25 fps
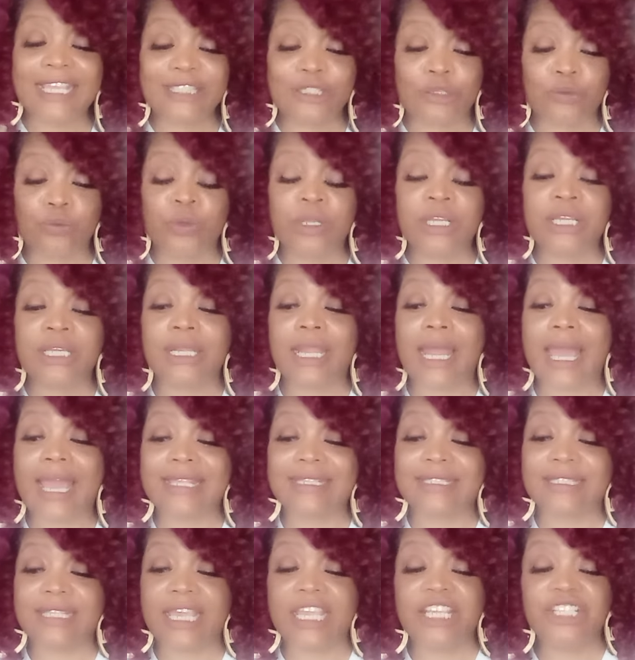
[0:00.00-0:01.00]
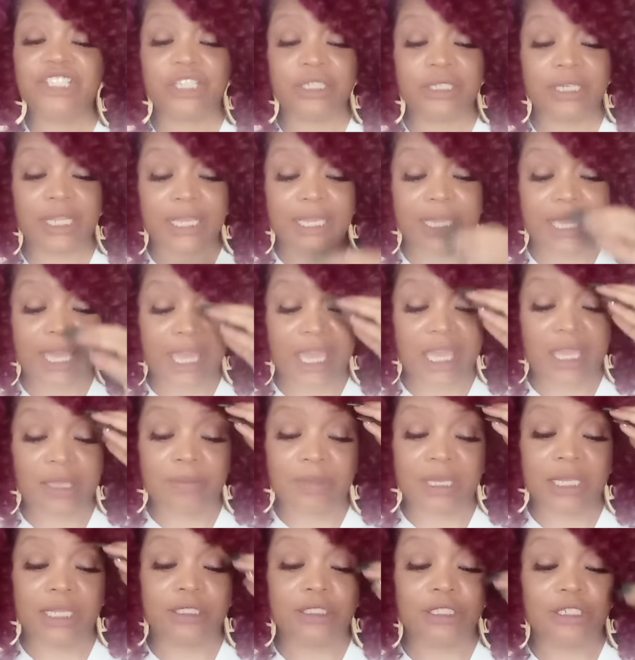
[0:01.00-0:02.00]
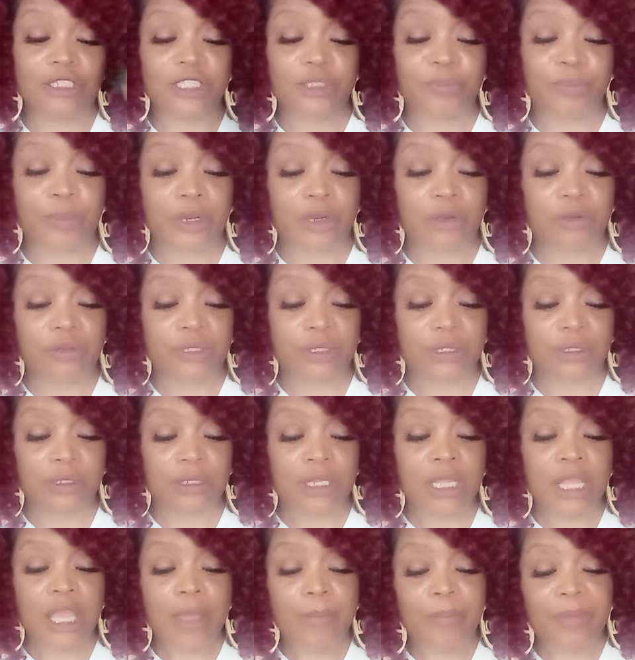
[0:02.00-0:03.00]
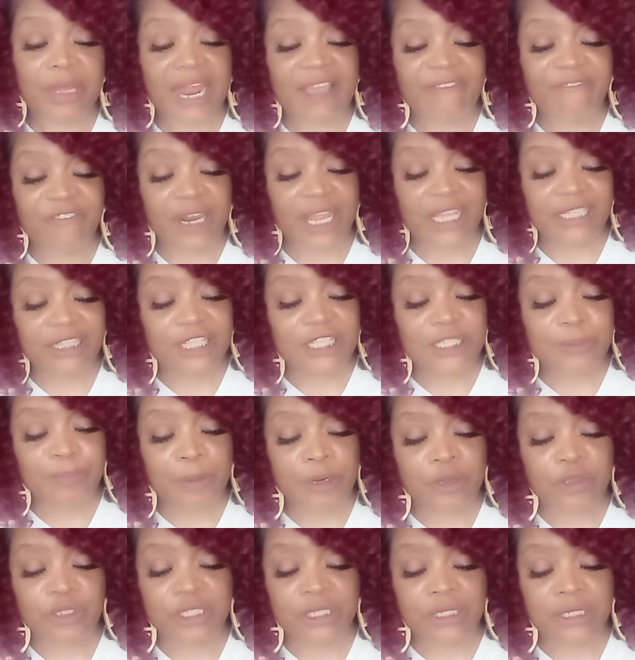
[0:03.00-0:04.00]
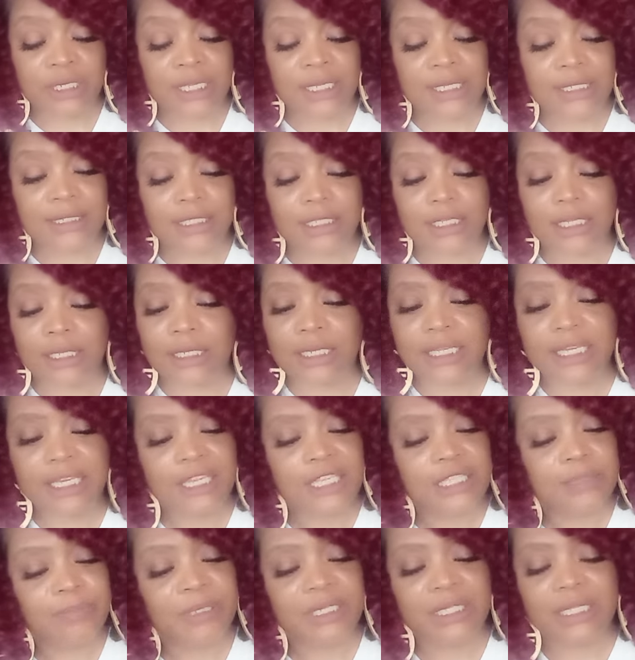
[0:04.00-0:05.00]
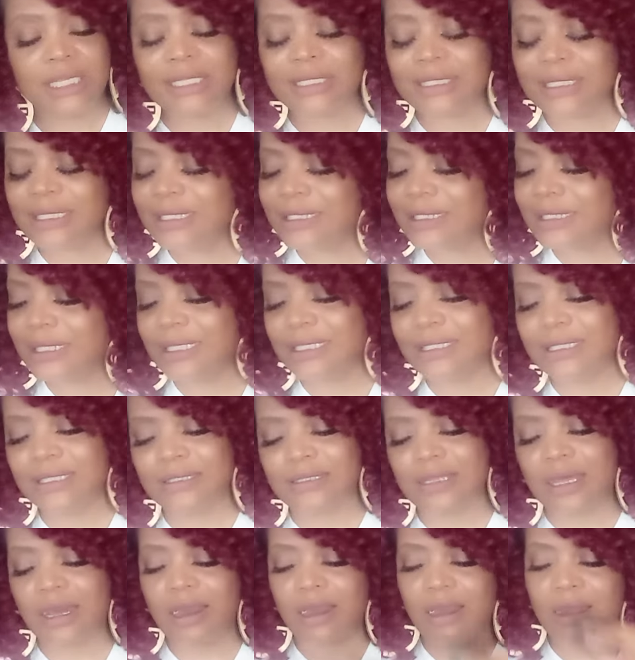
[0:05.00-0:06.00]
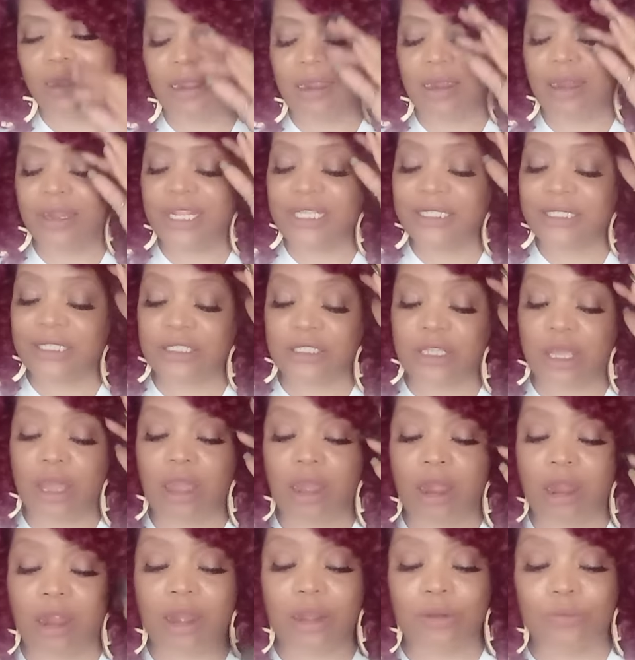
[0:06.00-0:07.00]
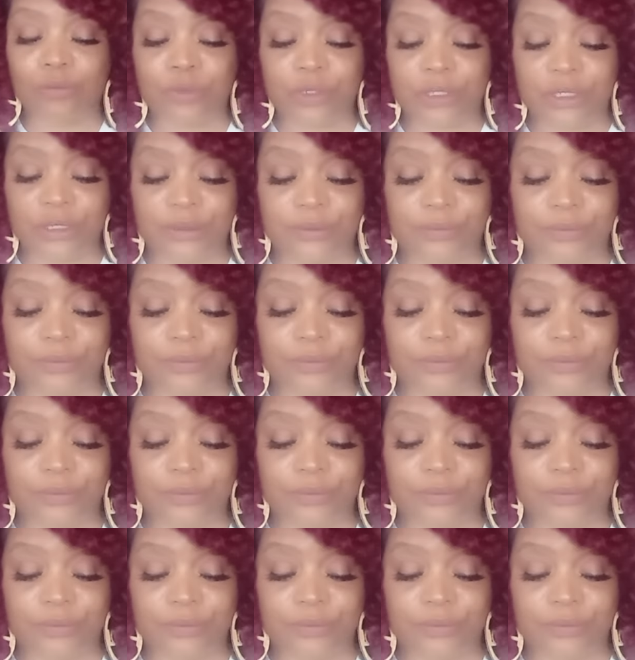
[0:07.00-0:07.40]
the realization that came into this person. But I feel like this person needs to cleanse. But this is a hard one.